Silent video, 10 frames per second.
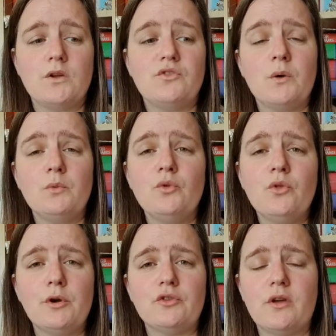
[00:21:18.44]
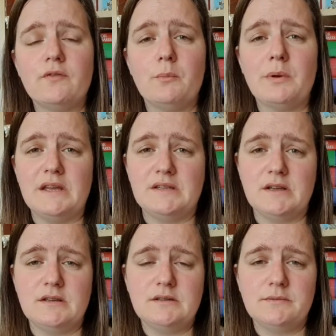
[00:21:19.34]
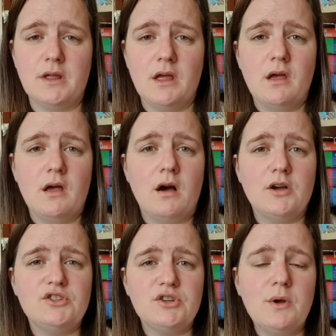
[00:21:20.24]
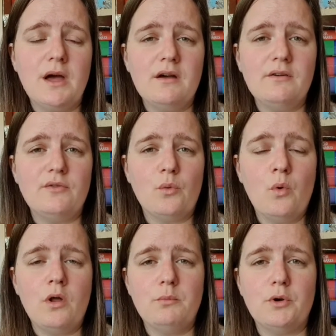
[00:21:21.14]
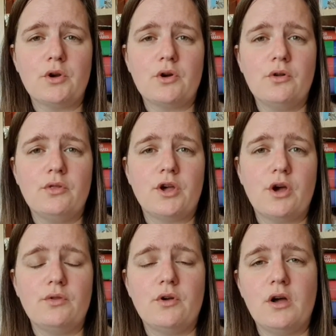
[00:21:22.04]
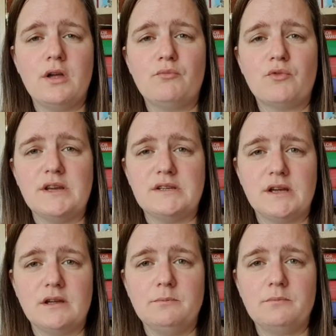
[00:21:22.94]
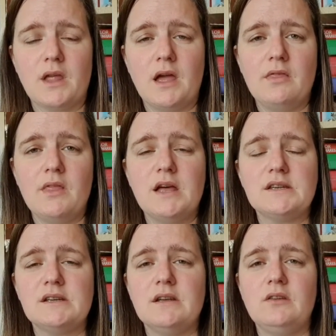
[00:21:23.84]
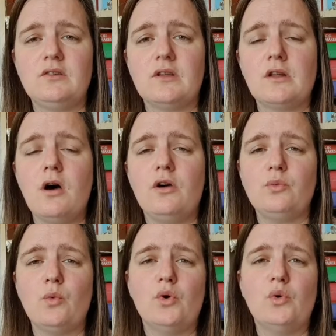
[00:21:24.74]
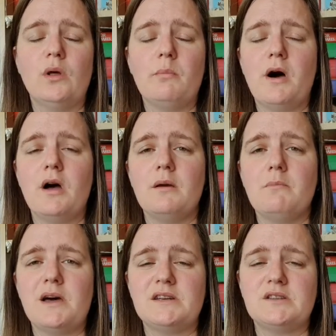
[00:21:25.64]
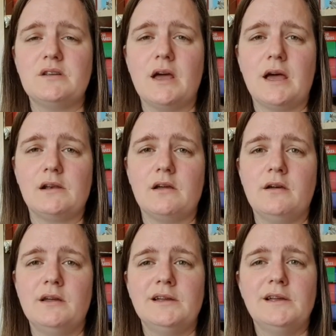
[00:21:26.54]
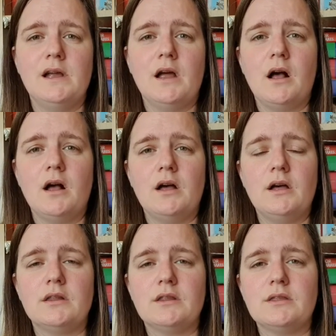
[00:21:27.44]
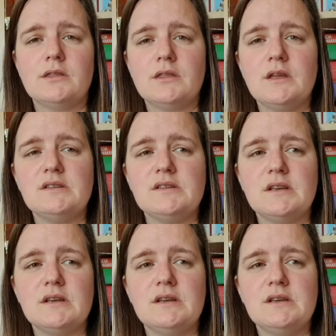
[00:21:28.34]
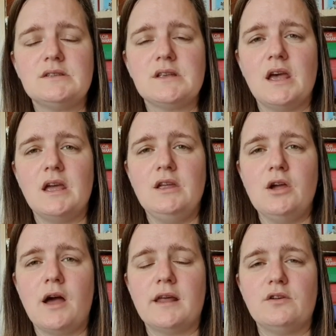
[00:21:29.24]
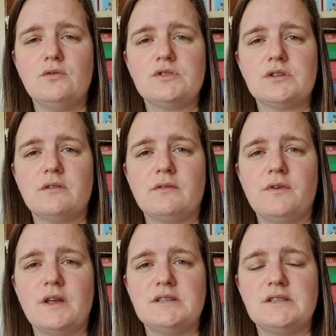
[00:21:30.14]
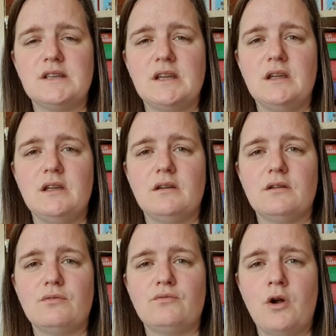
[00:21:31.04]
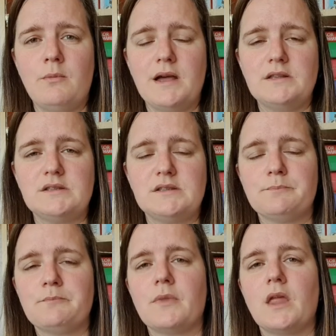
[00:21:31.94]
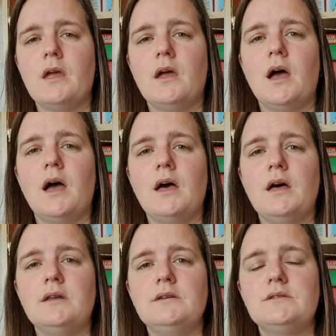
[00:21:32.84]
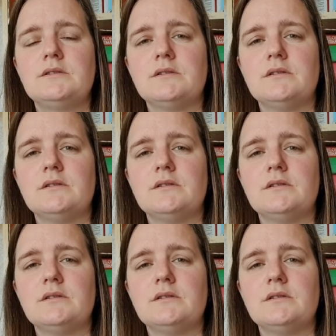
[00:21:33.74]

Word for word: So that was all the books I've completed. I do have one book on the go that I am reading, and that is The Glass Wall by Madison Adler. Uh, this is a young adult fantasy romance and